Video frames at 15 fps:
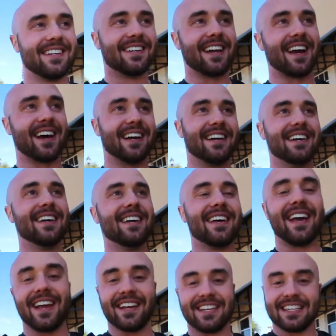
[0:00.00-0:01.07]
yeah,
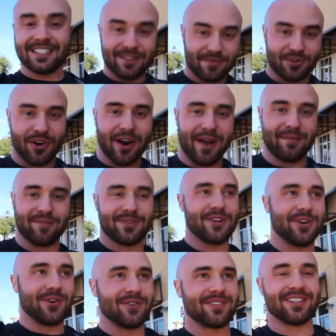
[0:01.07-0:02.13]
and subscribe
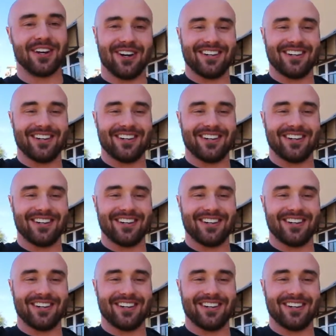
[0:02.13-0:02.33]
too. So